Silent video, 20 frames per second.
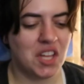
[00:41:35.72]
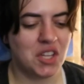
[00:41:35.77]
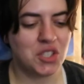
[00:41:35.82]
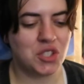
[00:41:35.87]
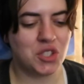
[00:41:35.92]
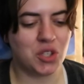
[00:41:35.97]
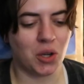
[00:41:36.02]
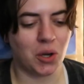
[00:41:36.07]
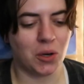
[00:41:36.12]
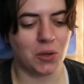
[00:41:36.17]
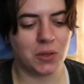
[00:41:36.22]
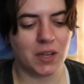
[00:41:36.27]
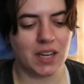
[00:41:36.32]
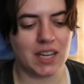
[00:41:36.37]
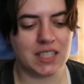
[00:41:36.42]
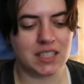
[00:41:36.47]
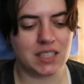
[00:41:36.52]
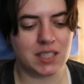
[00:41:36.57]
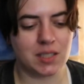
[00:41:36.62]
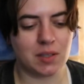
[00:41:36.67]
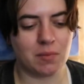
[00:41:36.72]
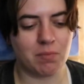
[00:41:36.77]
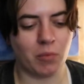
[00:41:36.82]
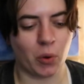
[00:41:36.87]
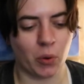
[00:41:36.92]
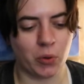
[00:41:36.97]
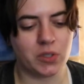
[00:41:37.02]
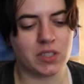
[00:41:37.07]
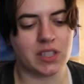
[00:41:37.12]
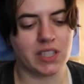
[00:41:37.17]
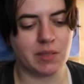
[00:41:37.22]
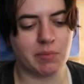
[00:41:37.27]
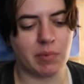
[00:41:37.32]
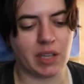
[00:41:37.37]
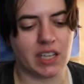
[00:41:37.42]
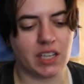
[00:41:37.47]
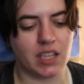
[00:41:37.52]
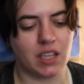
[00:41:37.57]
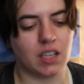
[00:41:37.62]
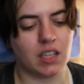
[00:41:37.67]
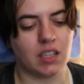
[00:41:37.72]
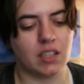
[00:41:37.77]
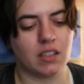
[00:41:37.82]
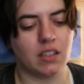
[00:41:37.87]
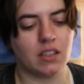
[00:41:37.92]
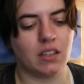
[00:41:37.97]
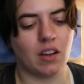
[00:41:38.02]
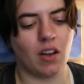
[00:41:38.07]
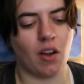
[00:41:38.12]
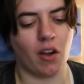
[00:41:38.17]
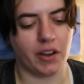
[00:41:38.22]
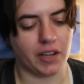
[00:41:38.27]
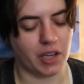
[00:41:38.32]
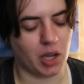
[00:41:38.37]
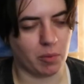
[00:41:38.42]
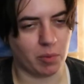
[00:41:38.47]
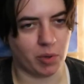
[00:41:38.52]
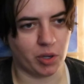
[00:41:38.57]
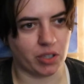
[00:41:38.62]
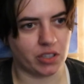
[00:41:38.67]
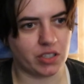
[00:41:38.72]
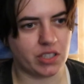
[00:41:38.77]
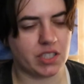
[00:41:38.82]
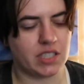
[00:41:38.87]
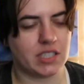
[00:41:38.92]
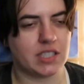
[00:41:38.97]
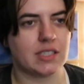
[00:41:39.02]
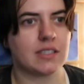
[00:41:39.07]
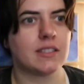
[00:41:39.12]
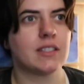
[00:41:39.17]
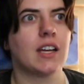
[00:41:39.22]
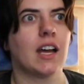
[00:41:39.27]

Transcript: So it's mostly been audiobooks